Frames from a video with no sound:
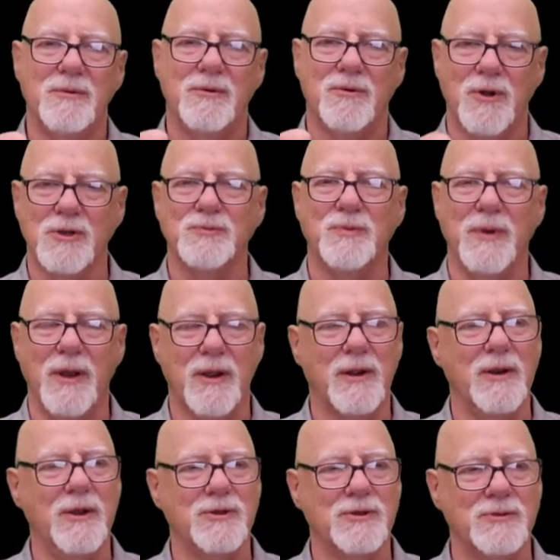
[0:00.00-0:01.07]
Trust me, air
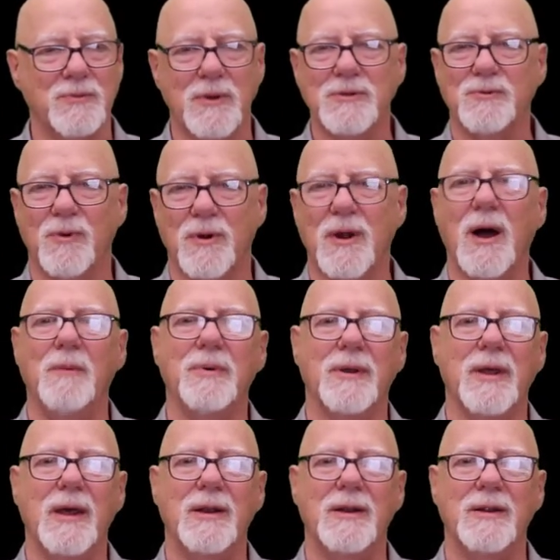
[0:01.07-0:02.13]
conditioning is much more
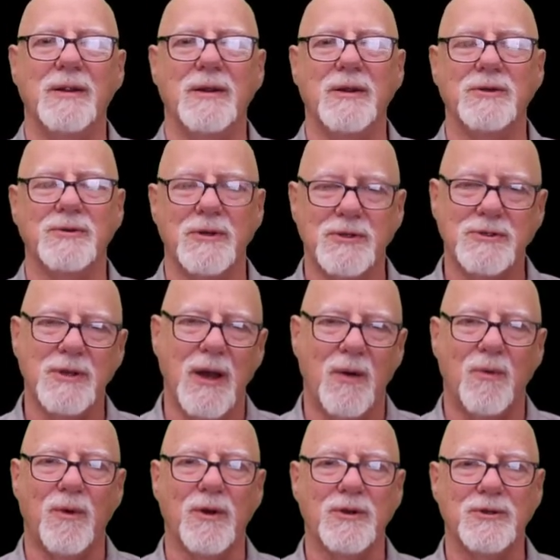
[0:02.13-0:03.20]
complicated than this. This is how it
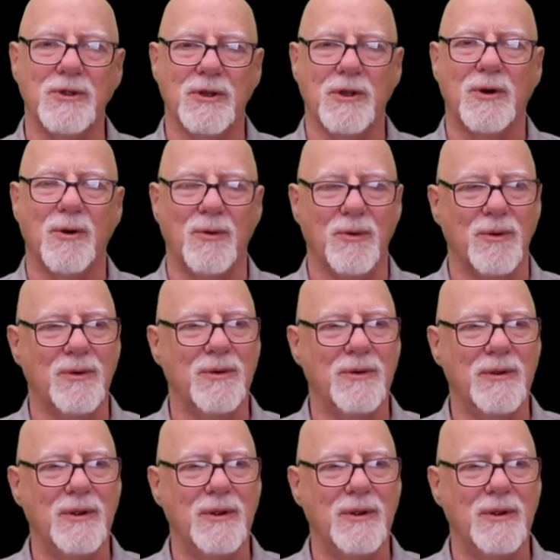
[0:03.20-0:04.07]
works at the core.